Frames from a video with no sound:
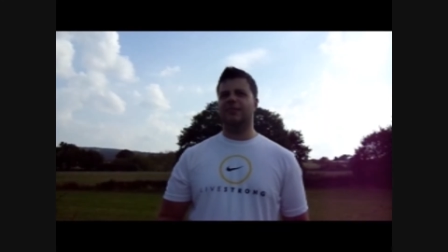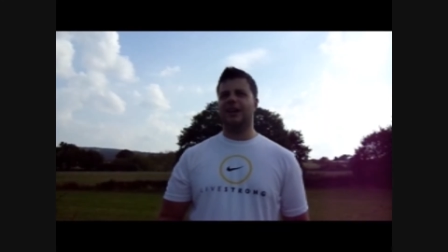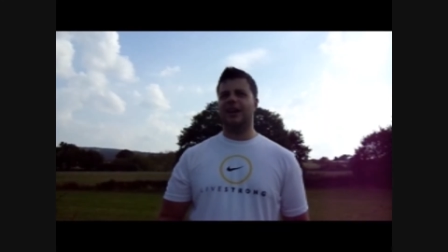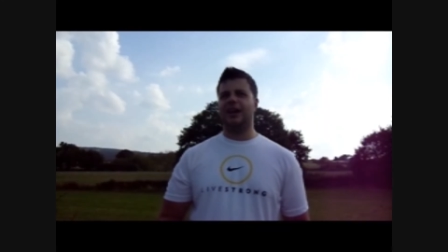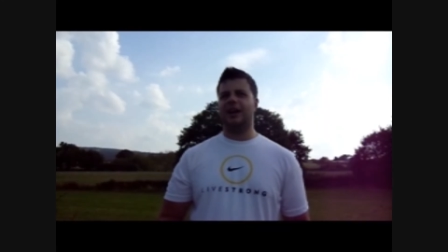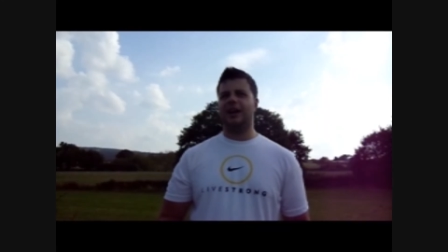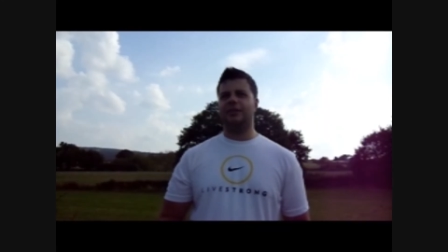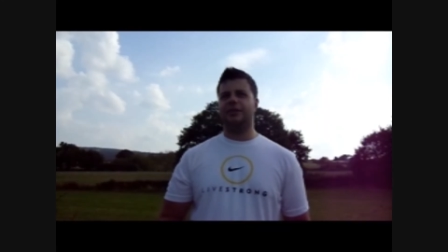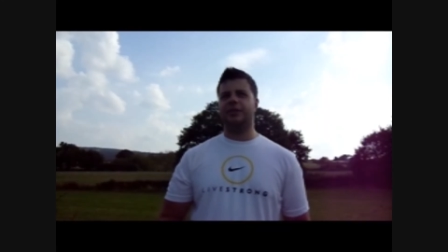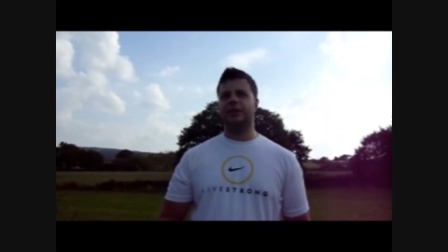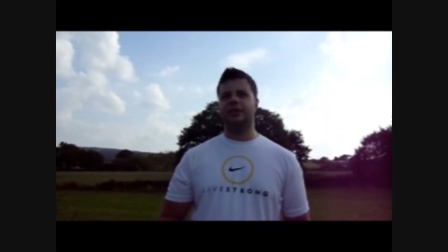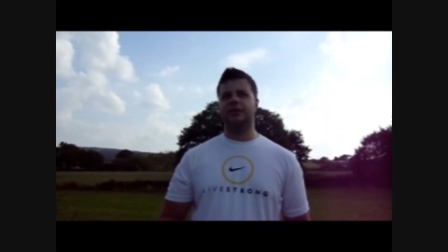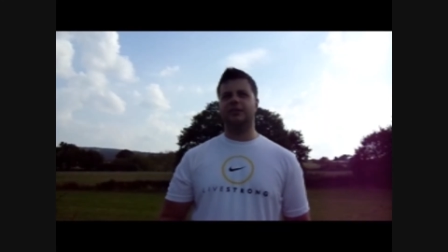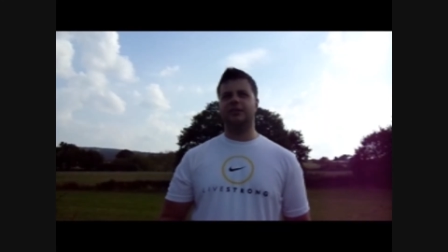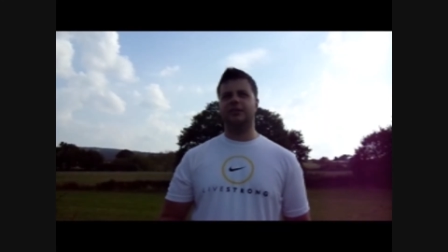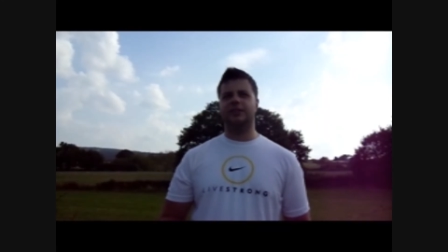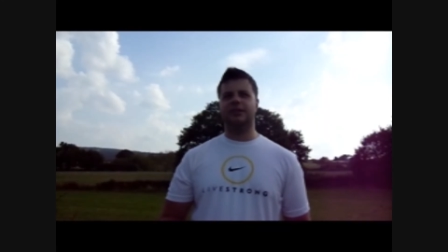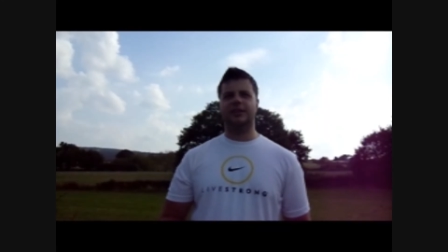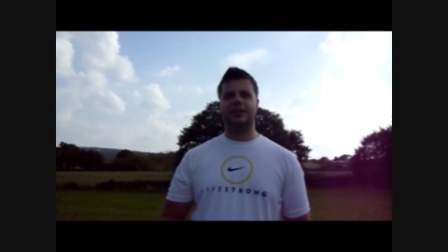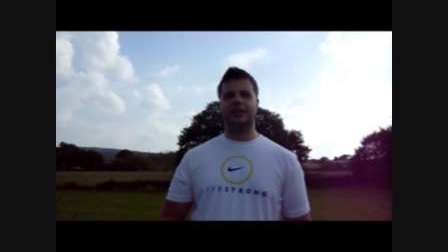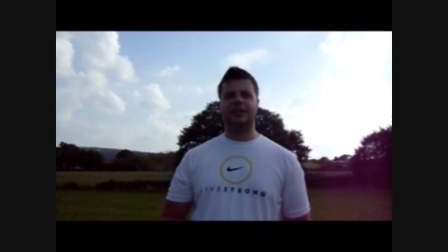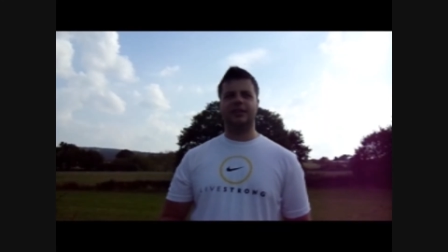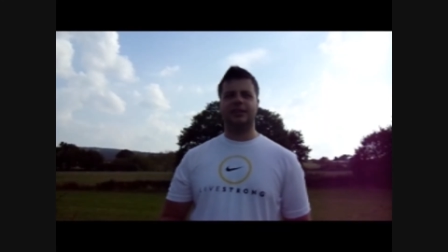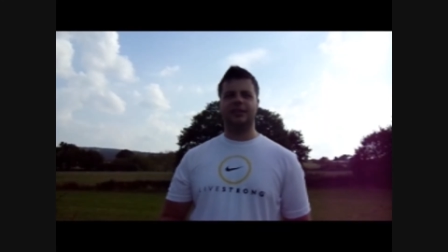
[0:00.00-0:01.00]
I
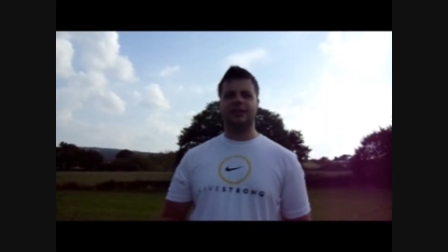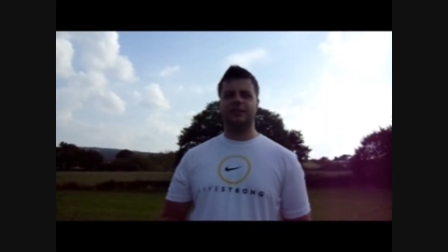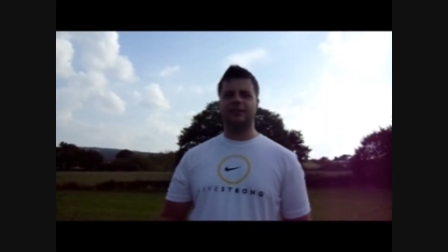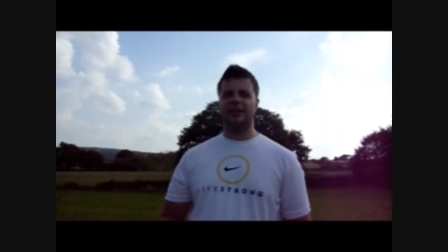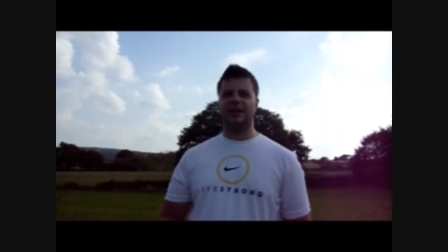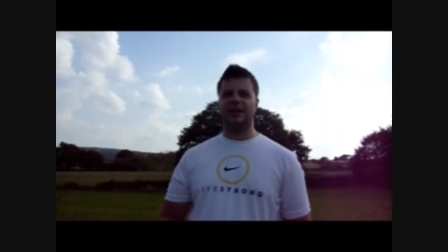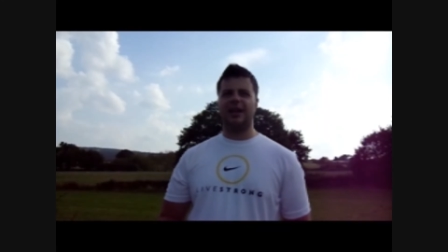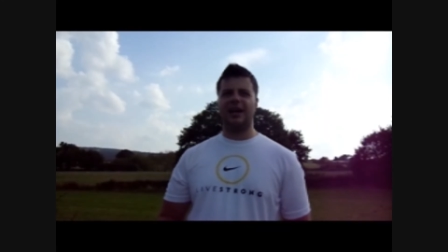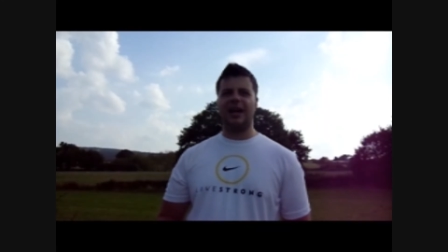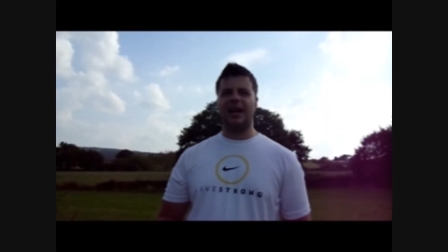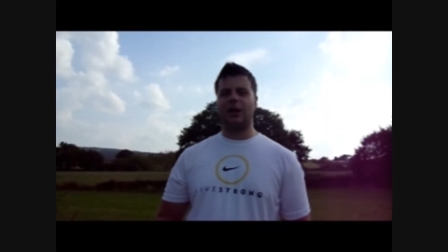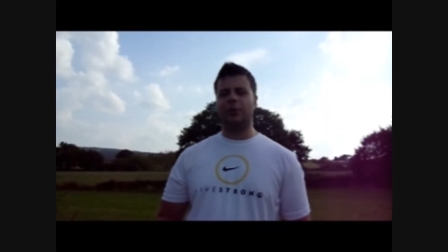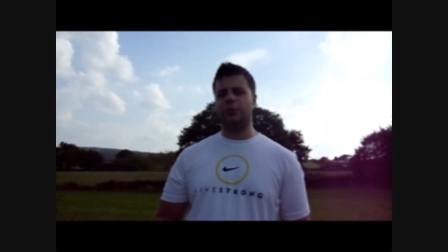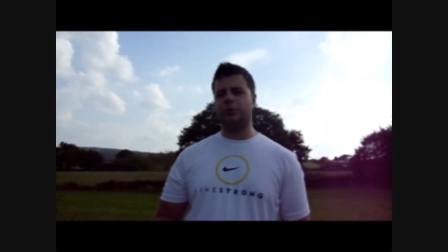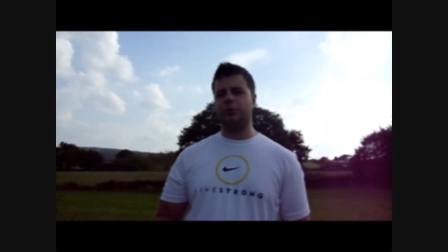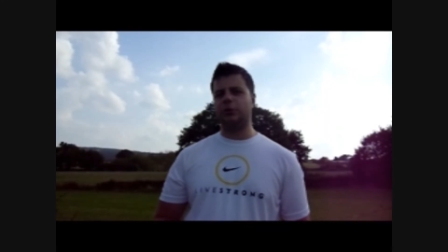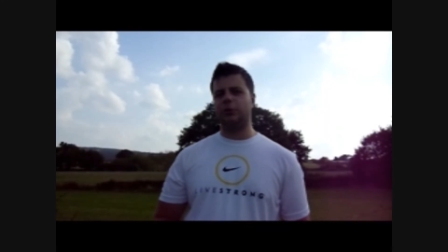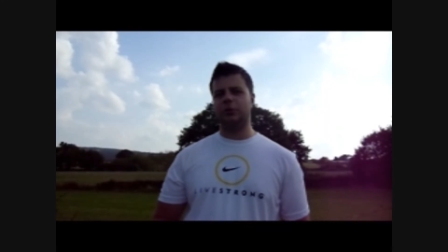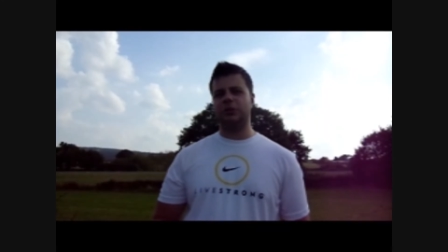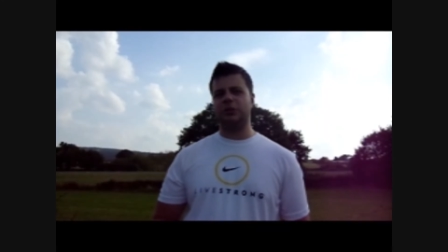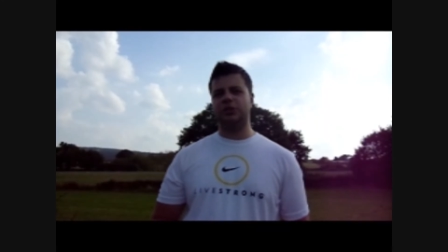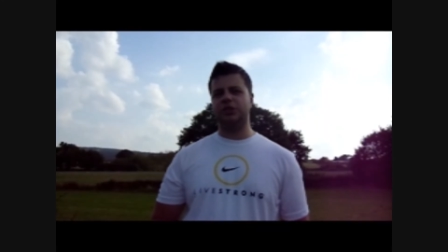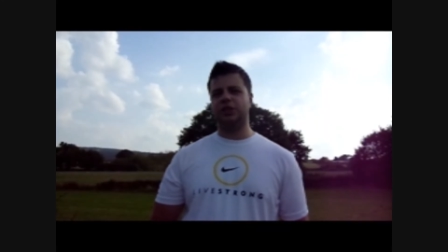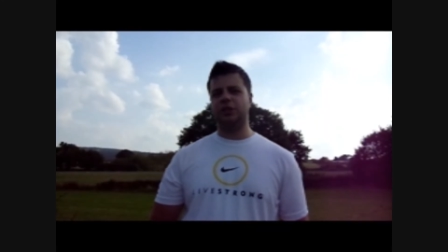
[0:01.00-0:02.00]
think uh, I would
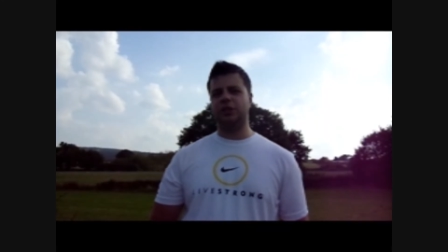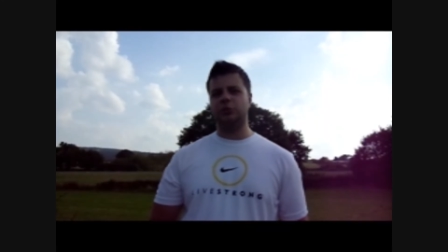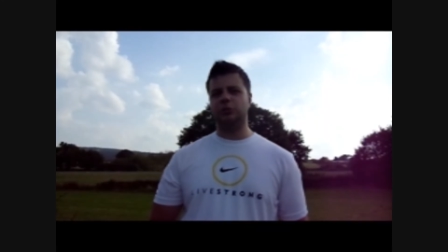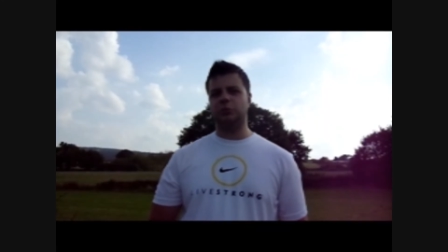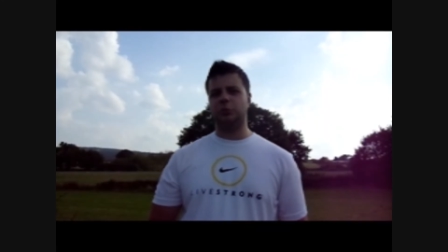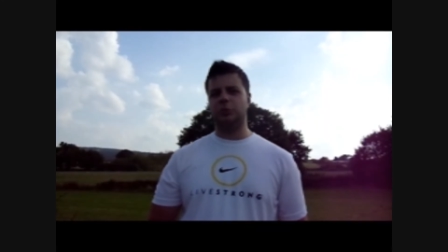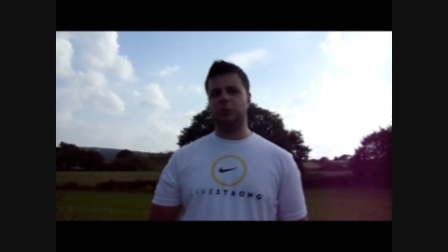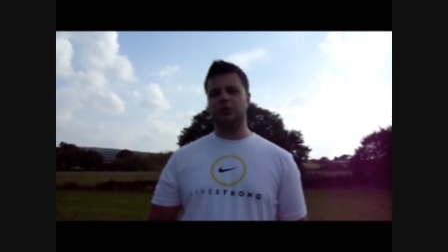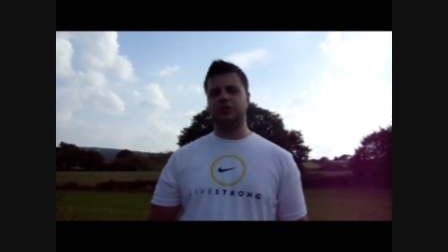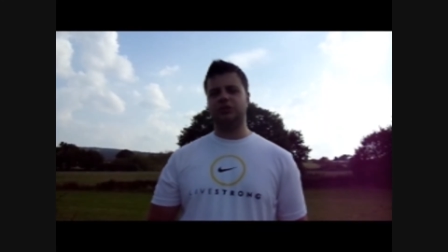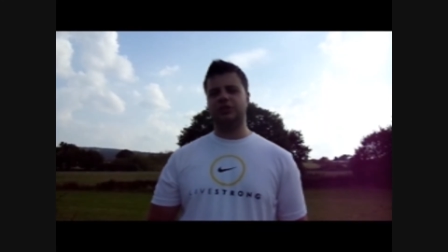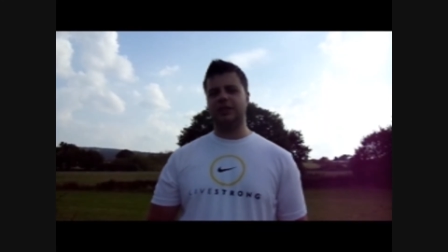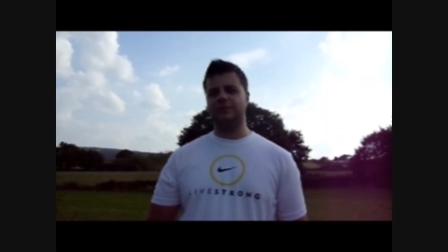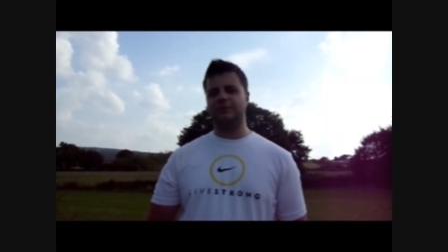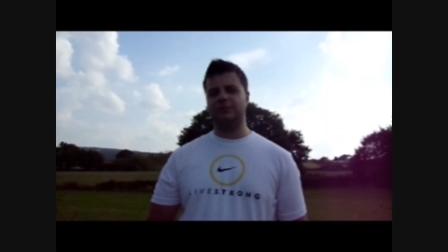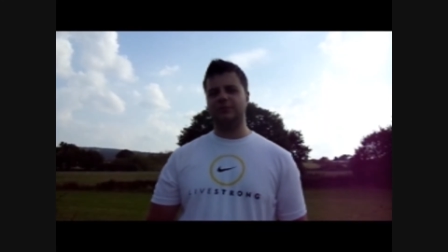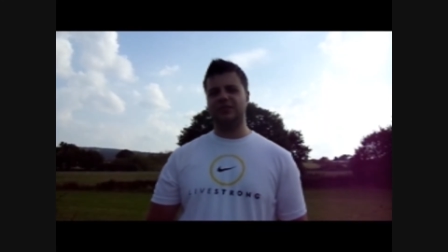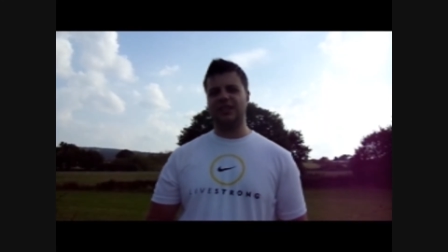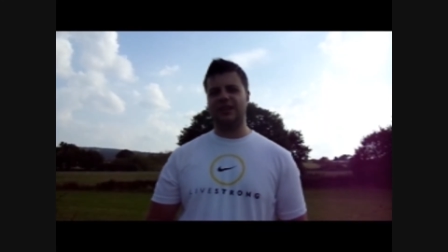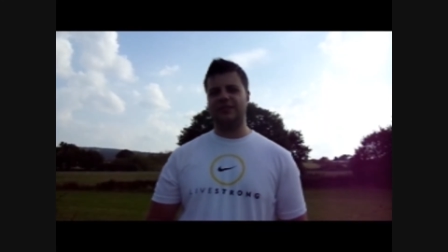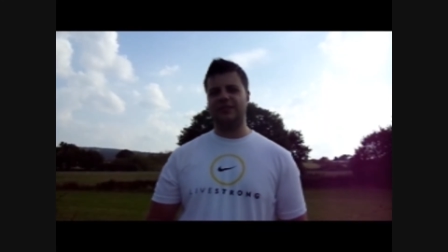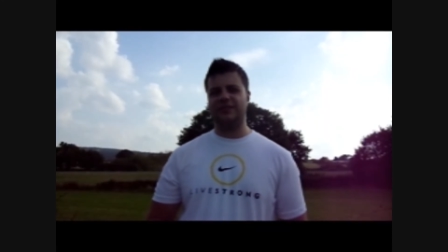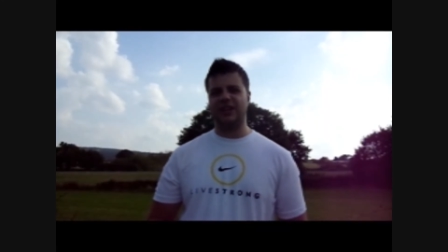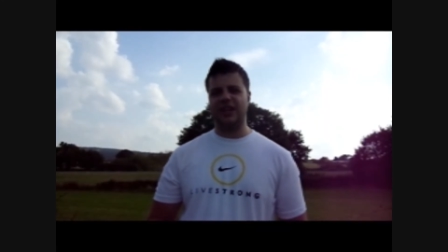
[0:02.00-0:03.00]
always choose
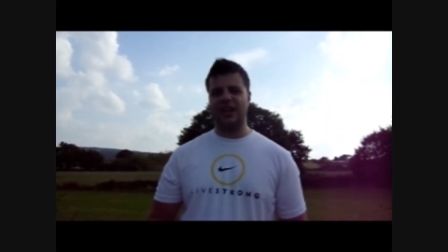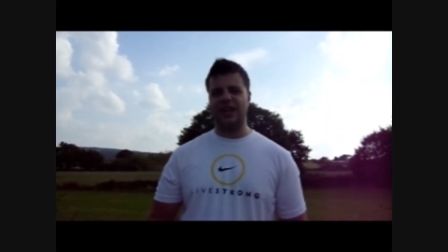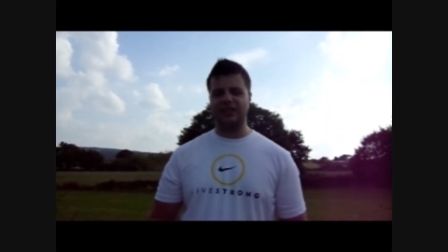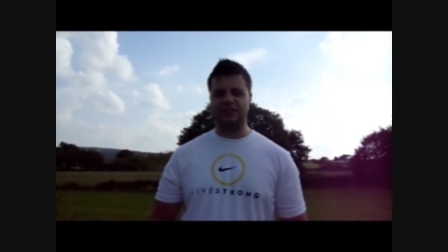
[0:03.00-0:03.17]
177. It